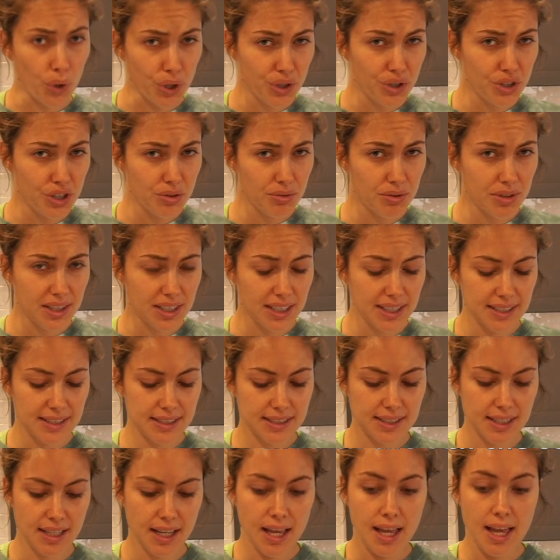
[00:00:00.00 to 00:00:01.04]
do you do with
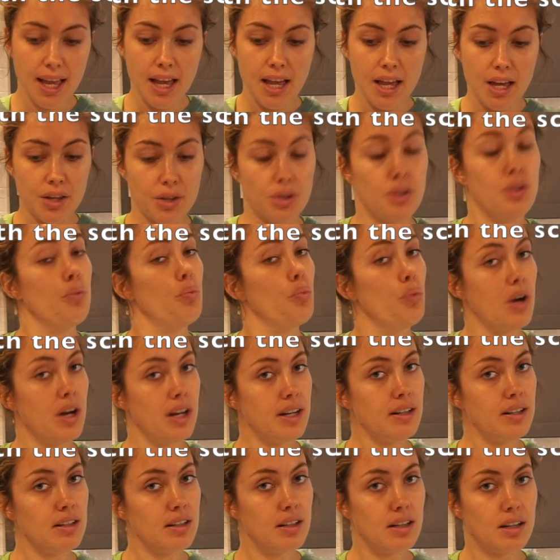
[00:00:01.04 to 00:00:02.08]
these?
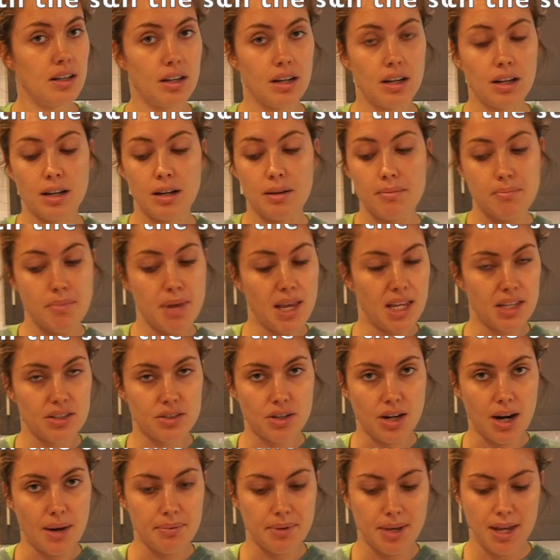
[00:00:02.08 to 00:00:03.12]
One, make a
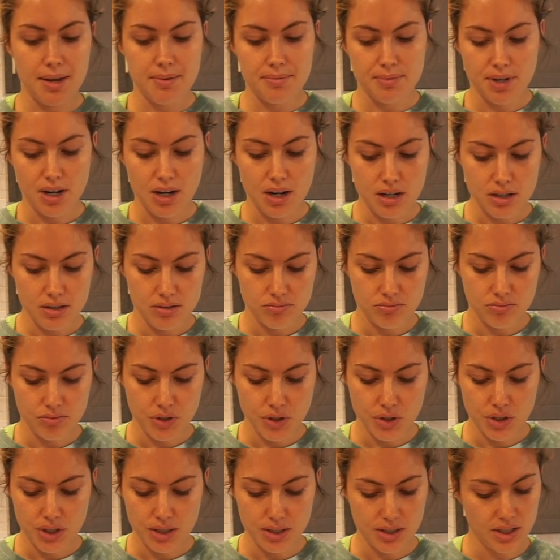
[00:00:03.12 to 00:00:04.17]
scrap cake jar. You
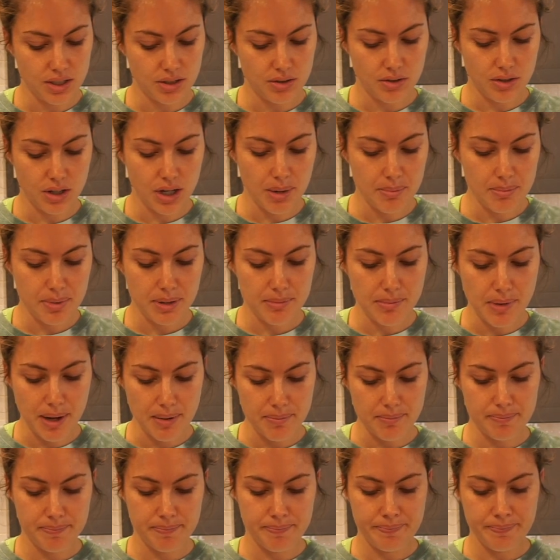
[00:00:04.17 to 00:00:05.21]
just crumble them
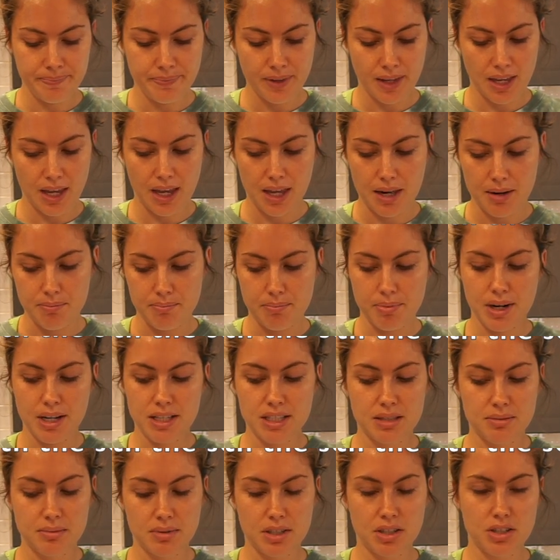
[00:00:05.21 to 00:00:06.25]
up and press
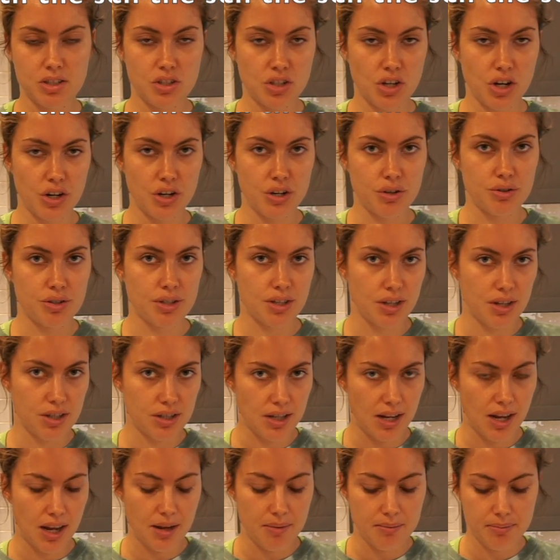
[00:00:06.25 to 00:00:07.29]
them into the jar using your
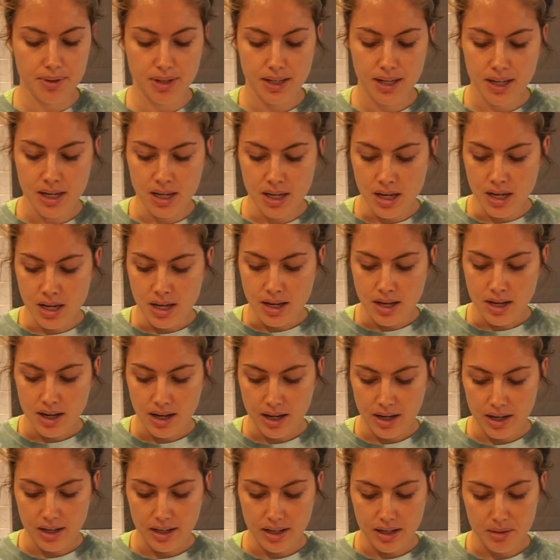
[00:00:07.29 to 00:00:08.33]
tamp
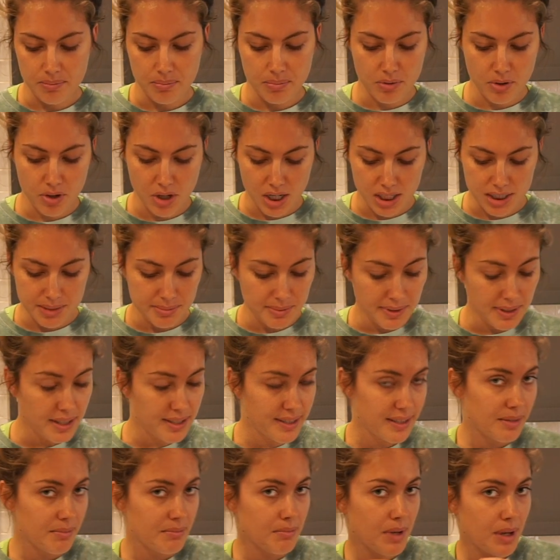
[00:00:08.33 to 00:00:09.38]
in approximately the
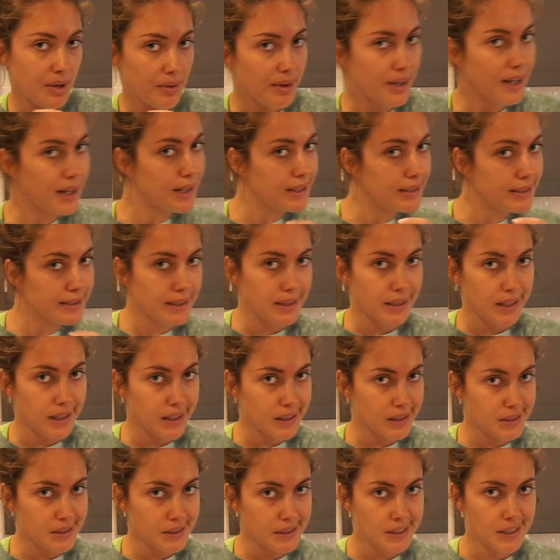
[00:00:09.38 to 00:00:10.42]
same amount as the
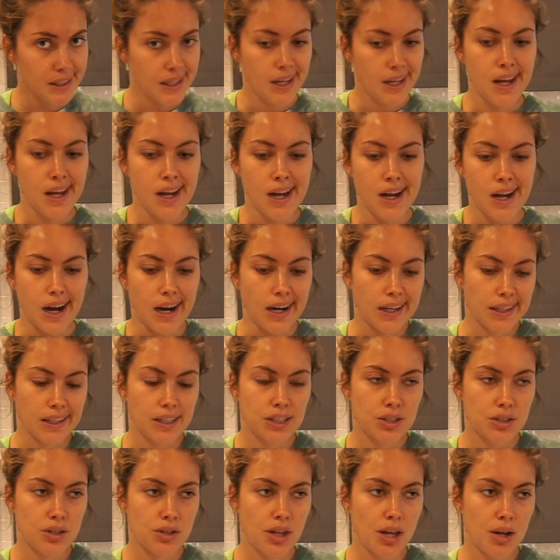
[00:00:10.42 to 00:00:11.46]
layers. I like to
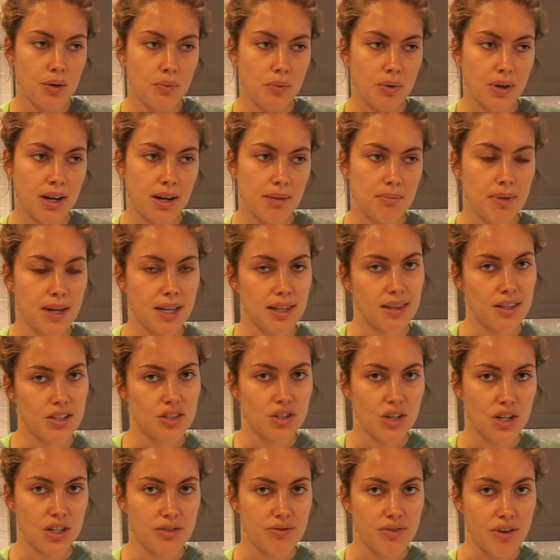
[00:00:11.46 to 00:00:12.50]
do that when I'm making these
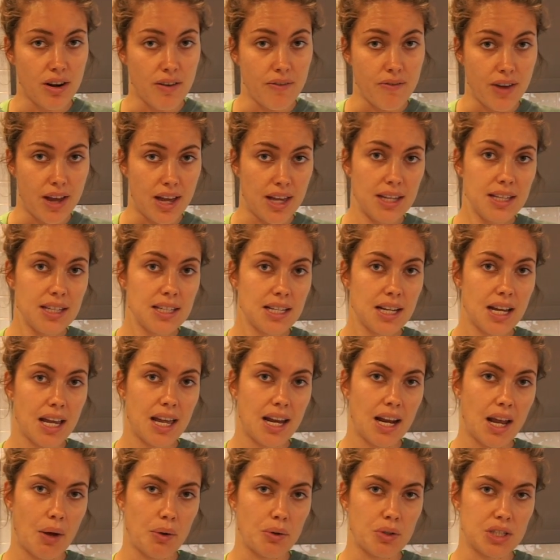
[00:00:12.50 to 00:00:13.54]
jars for an event, and
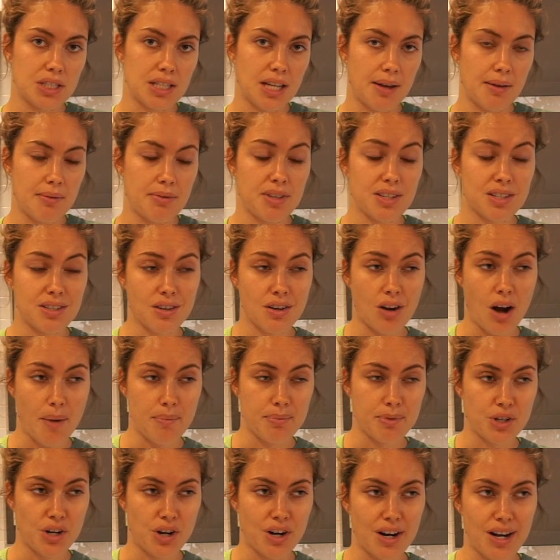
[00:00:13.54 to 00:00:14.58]
I will just have the scrap
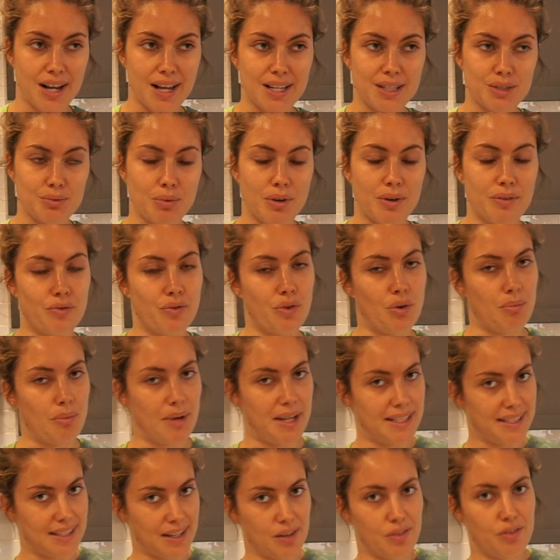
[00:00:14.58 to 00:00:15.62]
jar as one for
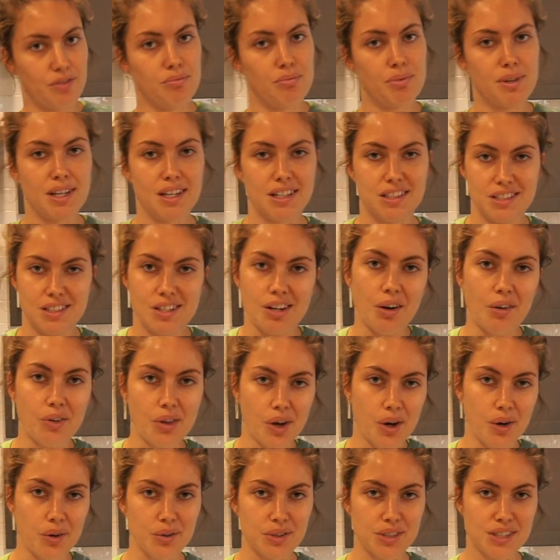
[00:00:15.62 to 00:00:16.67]
myself because, you know, the
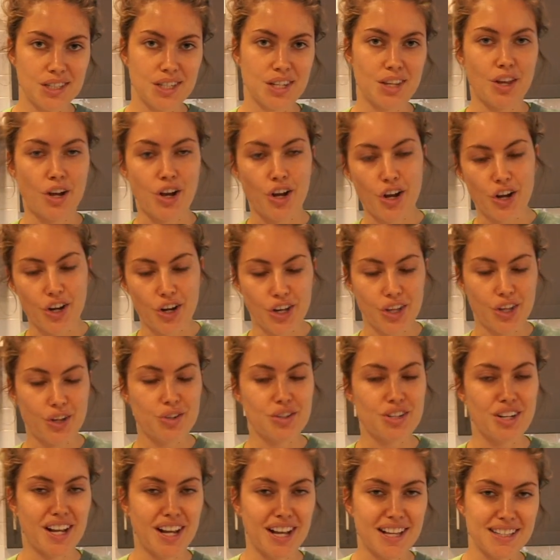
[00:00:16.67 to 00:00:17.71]
host, the cook
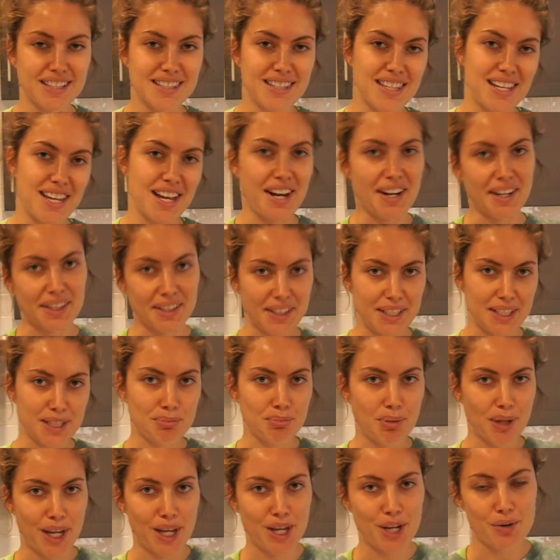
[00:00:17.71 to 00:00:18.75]
usually gets the ugliest
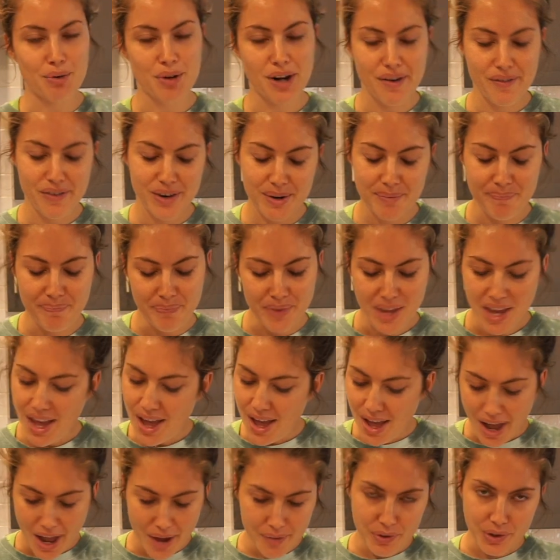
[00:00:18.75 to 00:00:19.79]
plate or whatever.
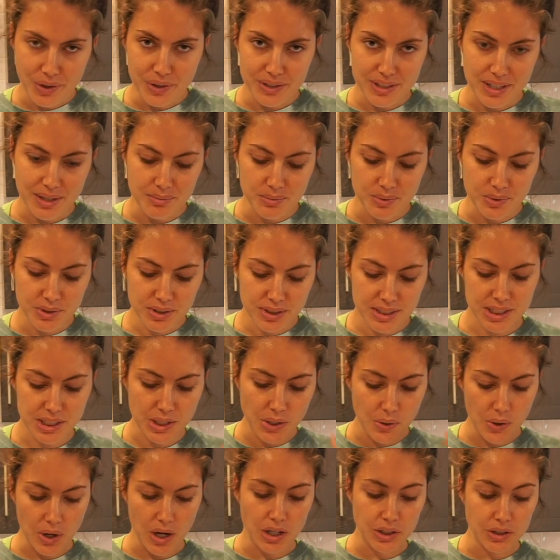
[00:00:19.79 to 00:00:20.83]
I follow the same rules,
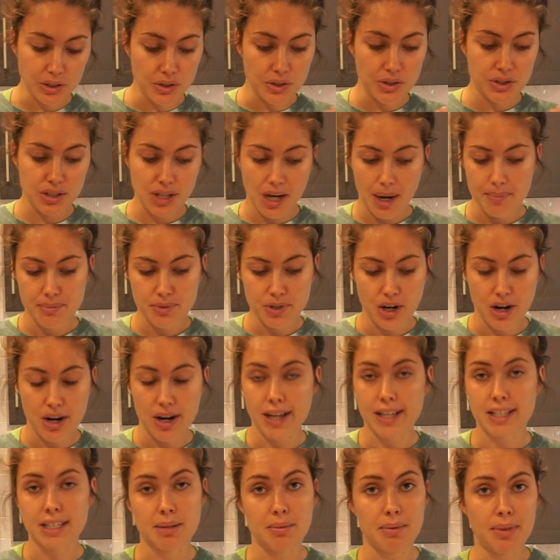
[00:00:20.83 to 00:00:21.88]
so I'll do the scrap jar
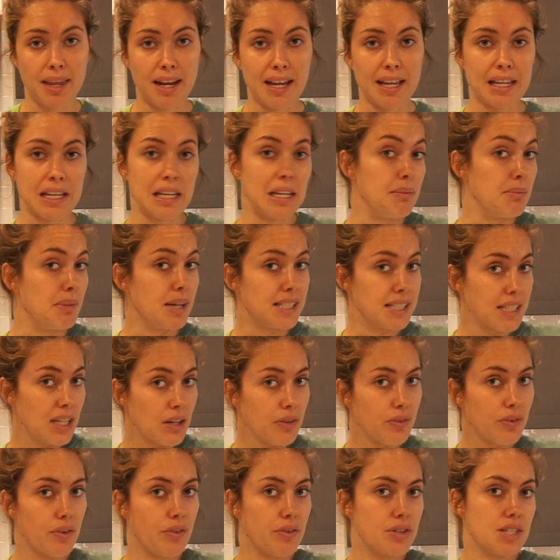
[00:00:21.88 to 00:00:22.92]
as something that I can eat
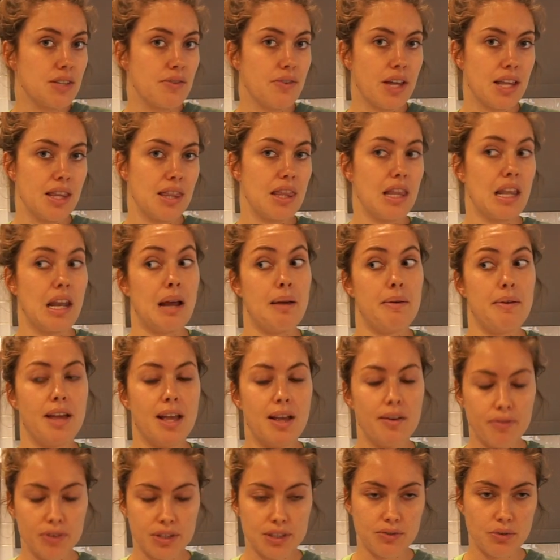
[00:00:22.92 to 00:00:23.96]
myself if
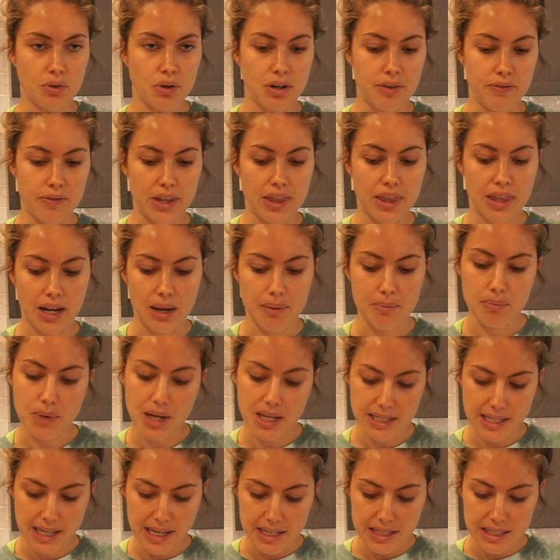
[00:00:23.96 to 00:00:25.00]
it's for an event that I'm
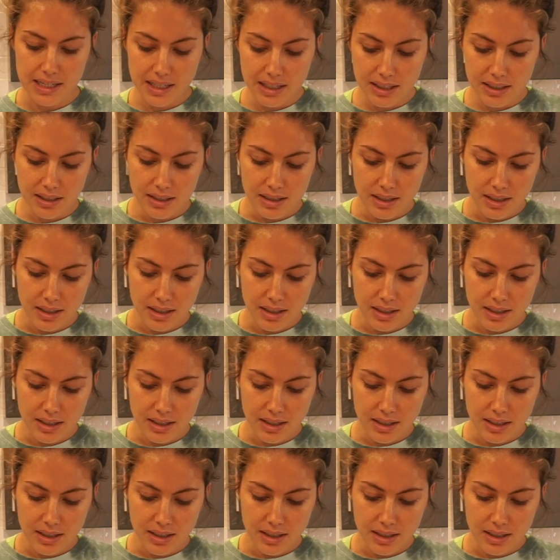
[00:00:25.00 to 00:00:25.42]
attending.